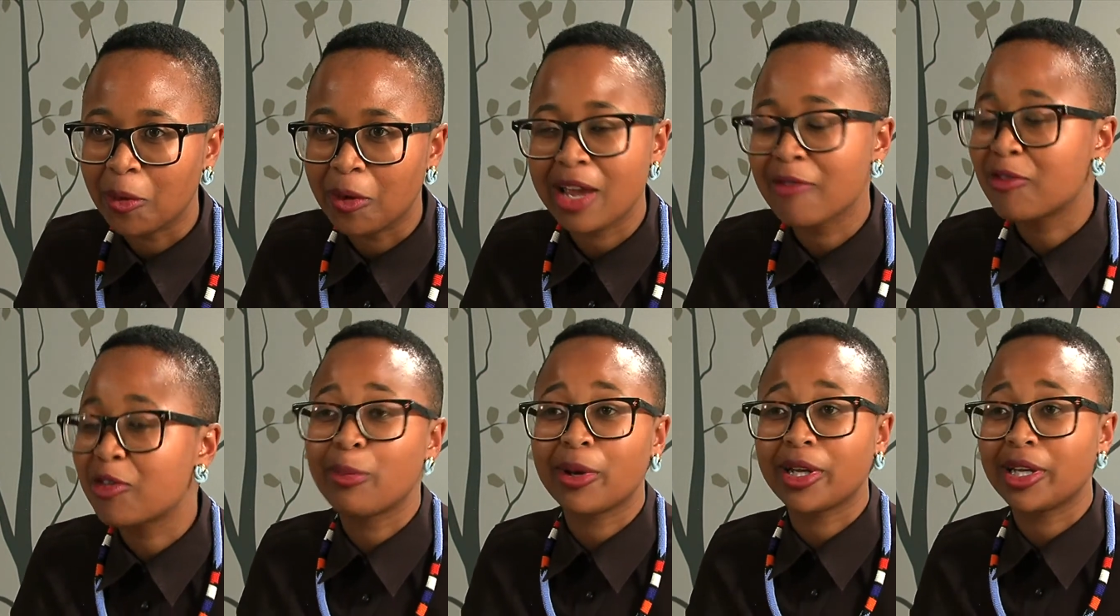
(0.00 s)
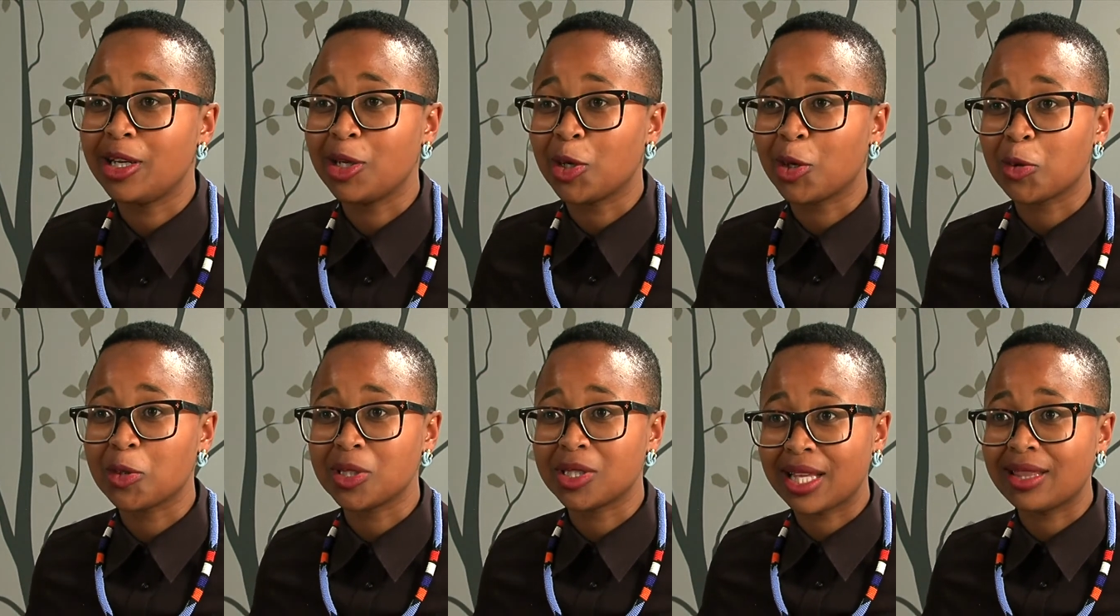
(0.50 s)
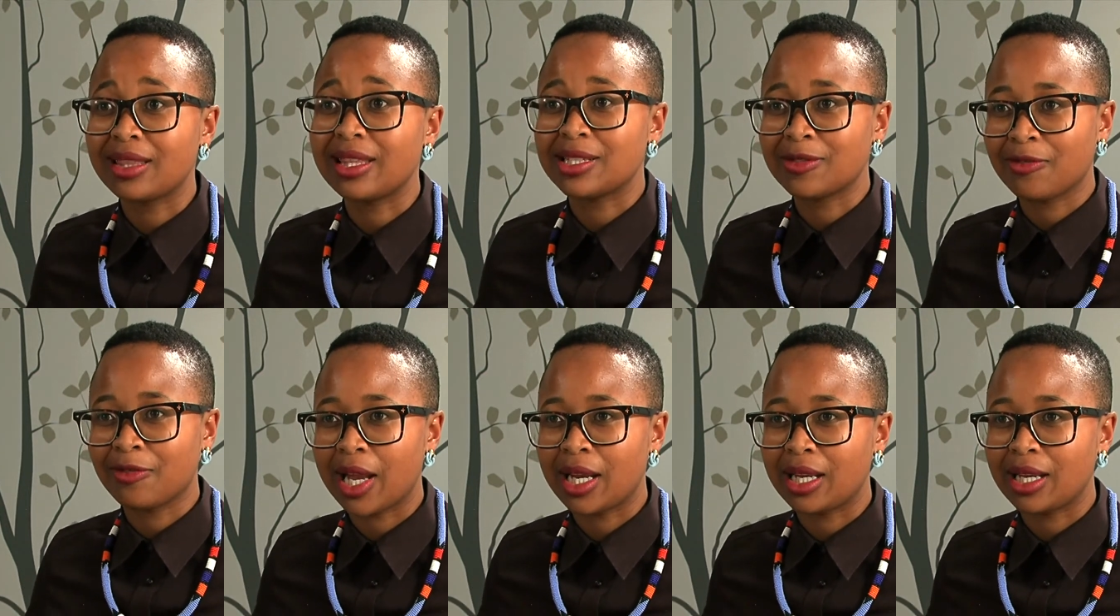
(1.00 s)
Everybody knows that there's
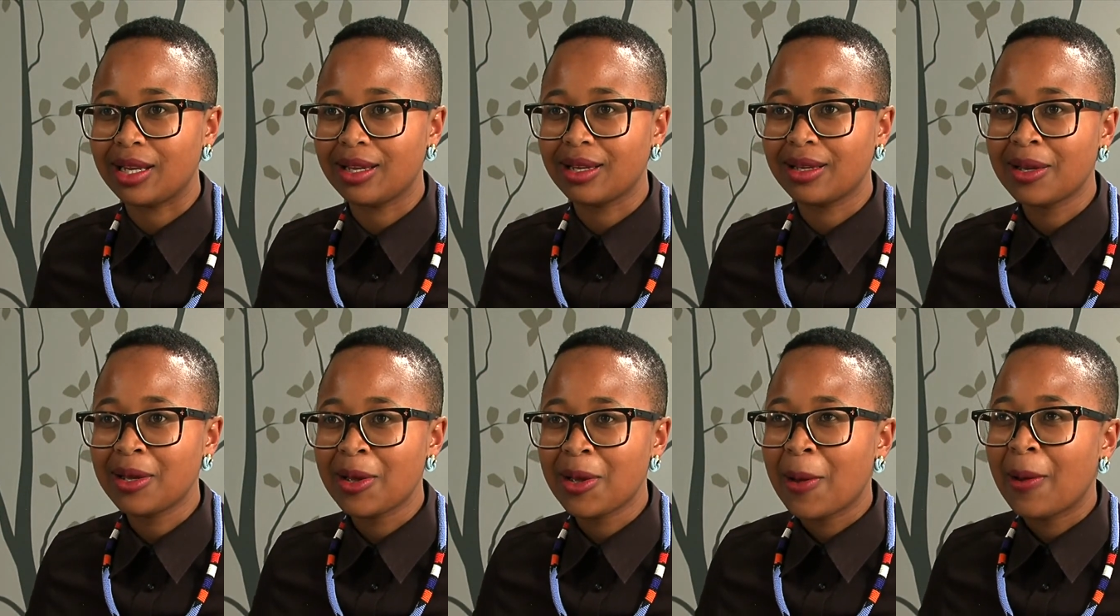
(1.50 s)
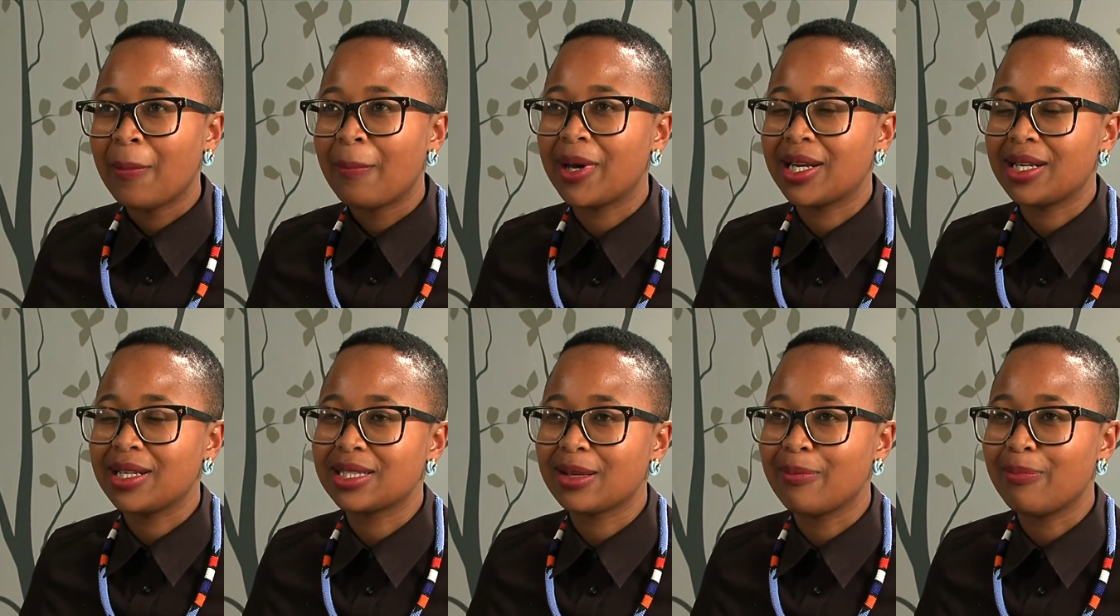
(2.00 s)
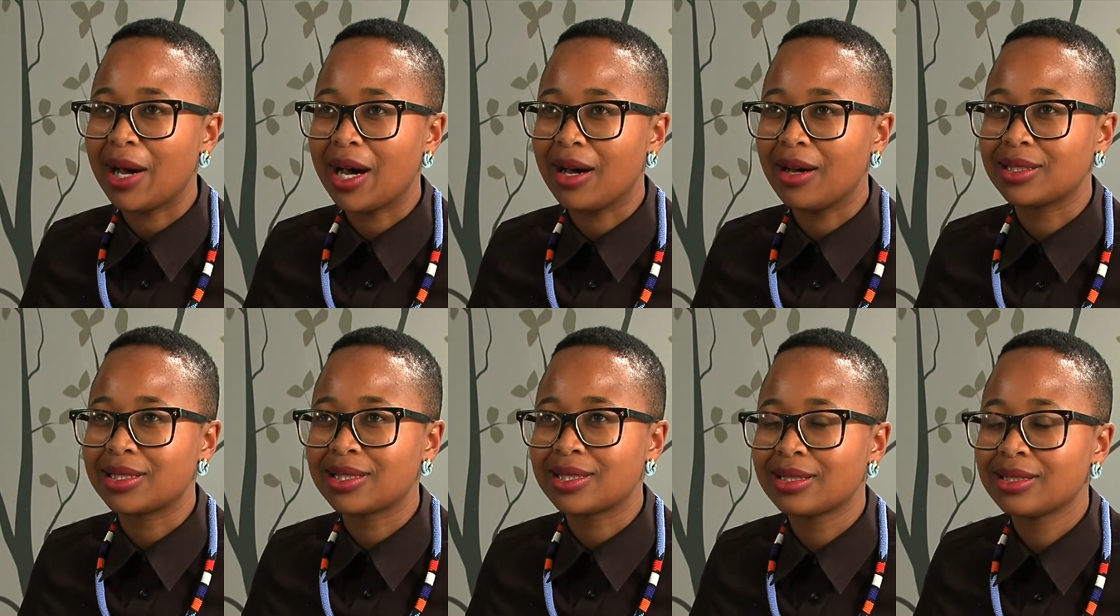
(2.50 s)
funding, but it's
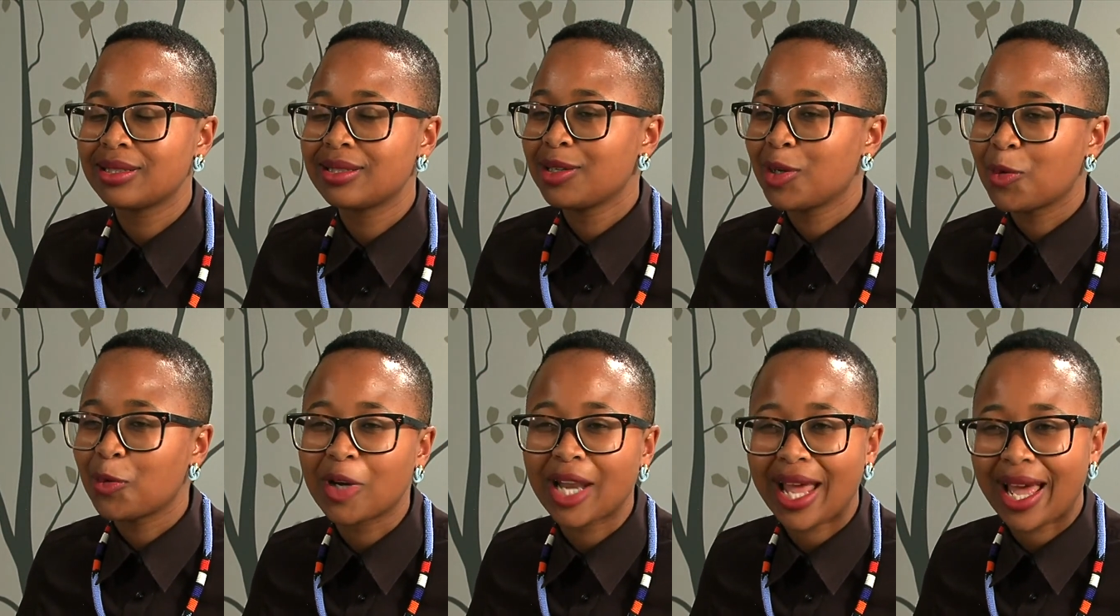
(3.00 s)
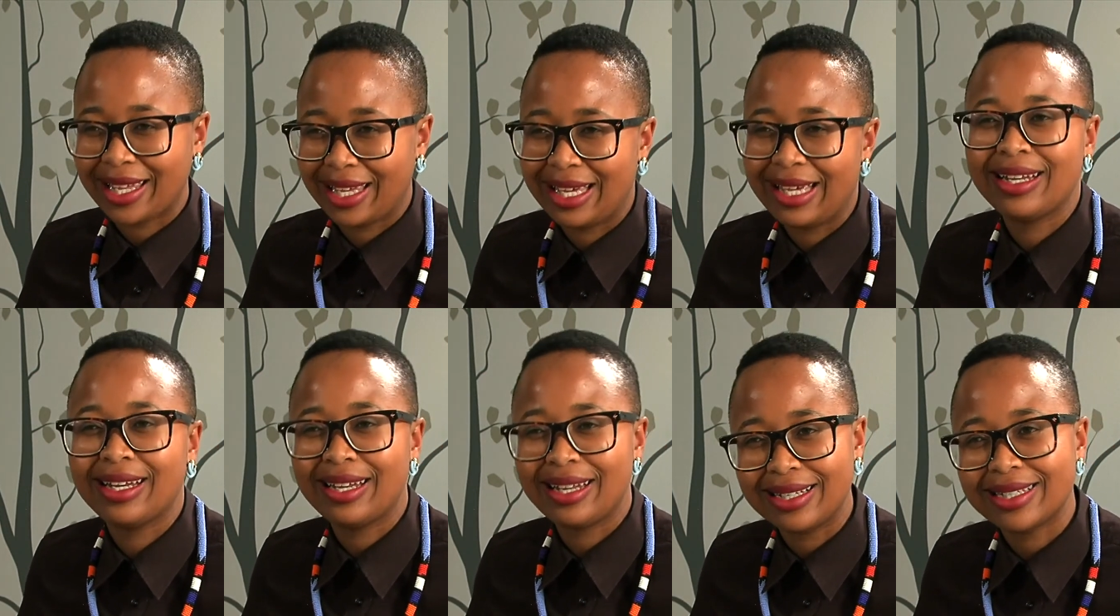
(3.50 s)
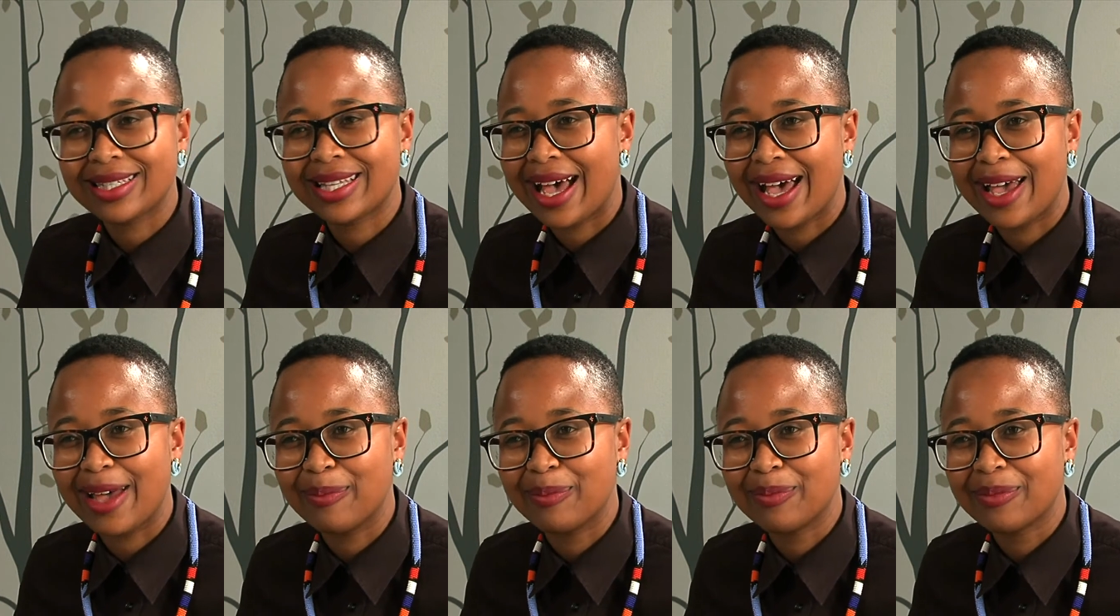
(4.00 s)
about, will I get it in
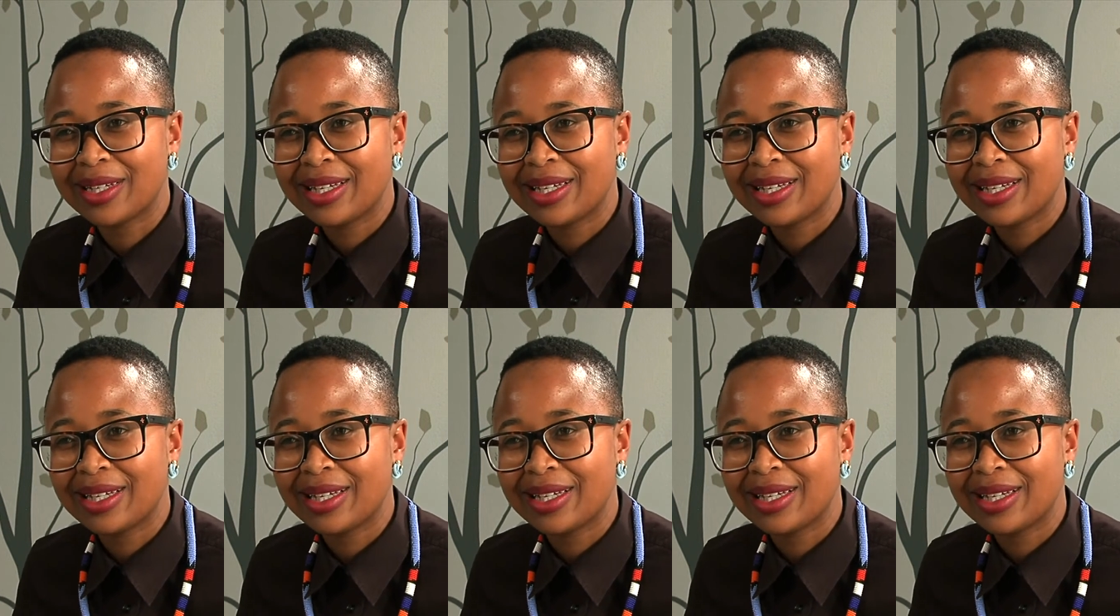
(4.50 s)
time?